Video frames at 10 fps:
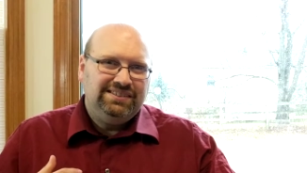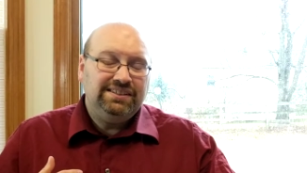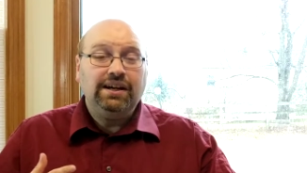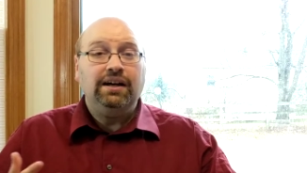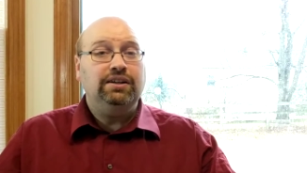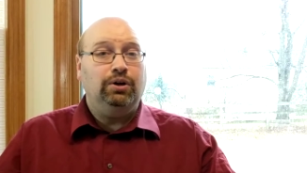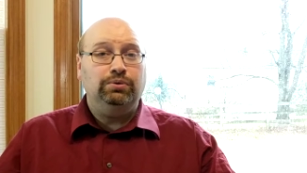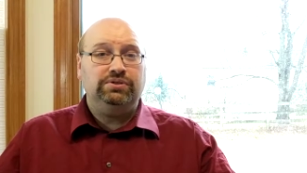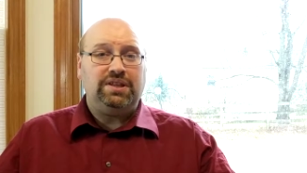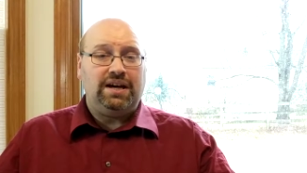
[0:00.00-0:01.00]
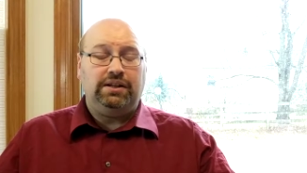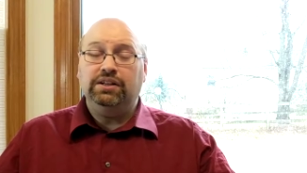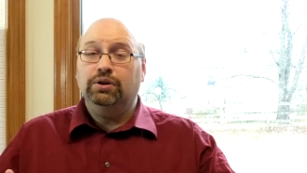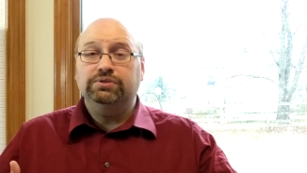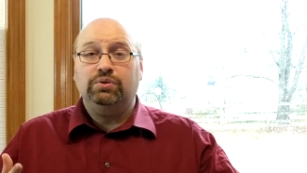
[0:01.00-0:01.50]
See, God knows that.
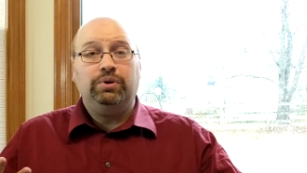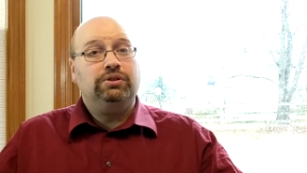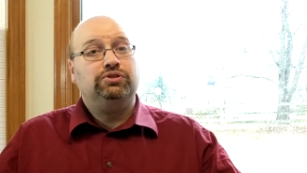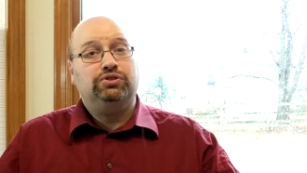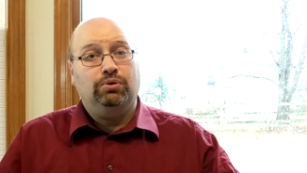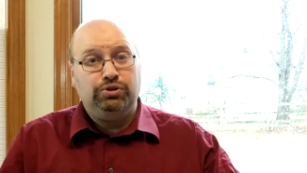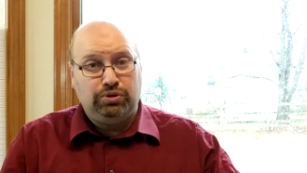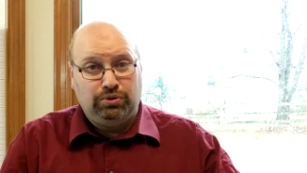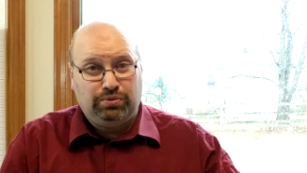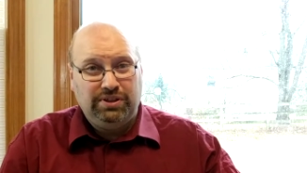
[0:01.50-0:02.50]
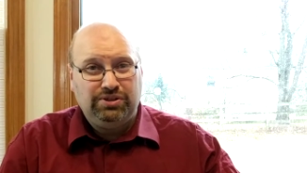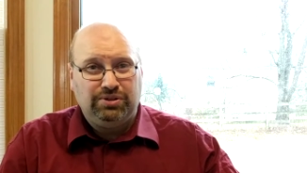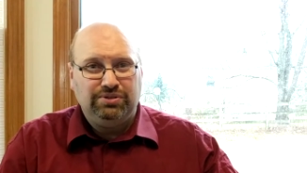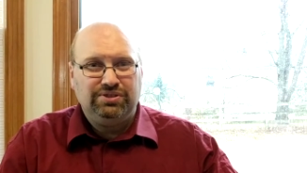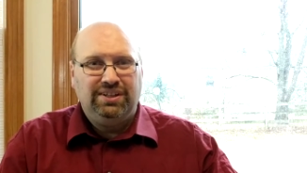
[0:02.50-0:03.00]
He knows that we are social
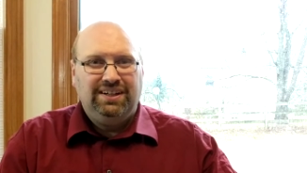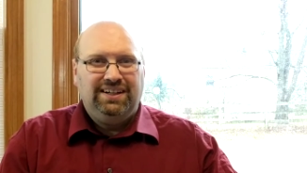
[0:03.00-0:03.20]
creatures.